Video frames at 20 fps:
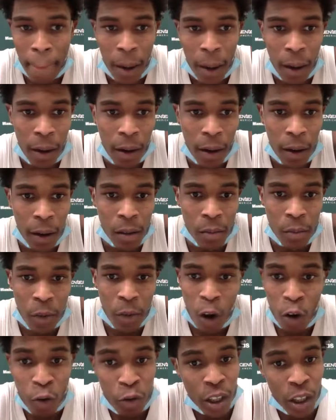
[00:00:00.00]

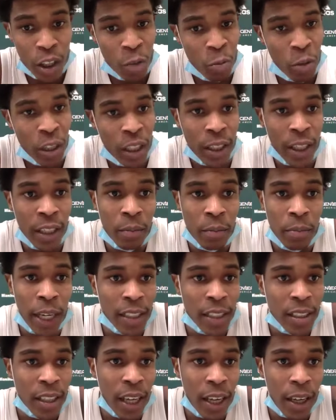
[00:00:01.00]
Hopefully we can get him
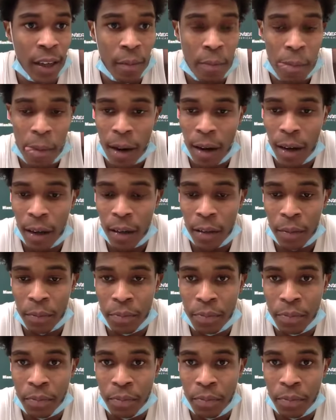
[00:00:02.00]
next game. We all